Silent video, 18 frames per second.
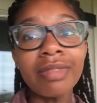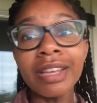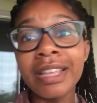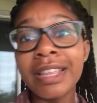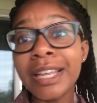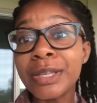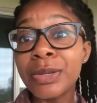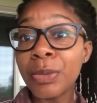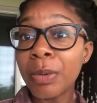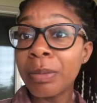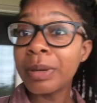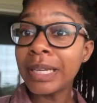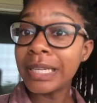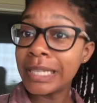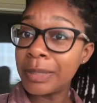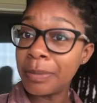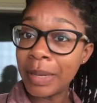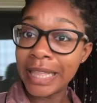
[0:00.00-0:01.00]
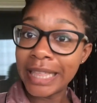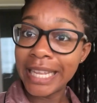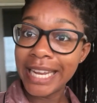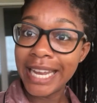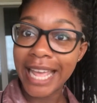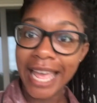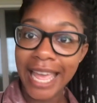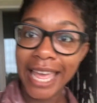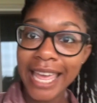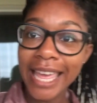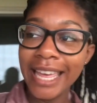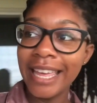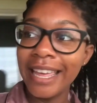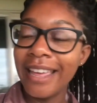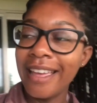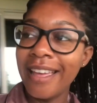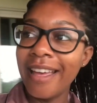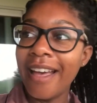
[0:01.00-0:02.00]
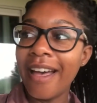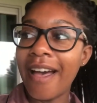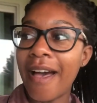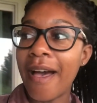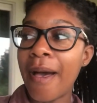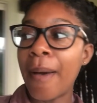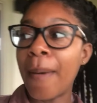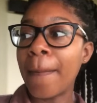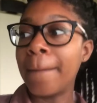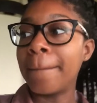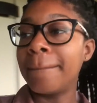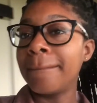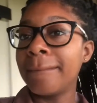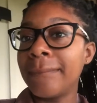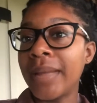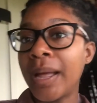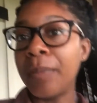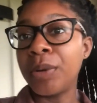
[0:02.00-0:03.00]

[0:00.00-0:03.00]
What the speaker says: that's where I'm gonna spend the day. I'm